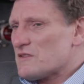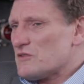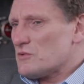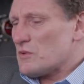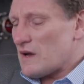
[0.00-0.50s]

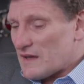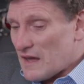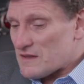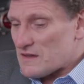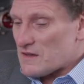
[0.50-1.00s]
to uh,
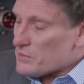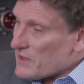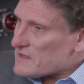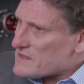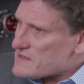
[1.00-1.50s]
gather and
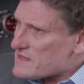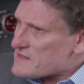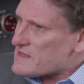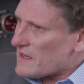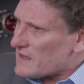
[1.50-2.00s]
practice
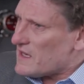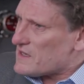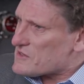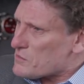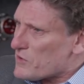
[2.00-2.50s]
these
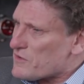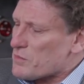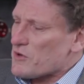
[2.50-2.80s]
techniques and move the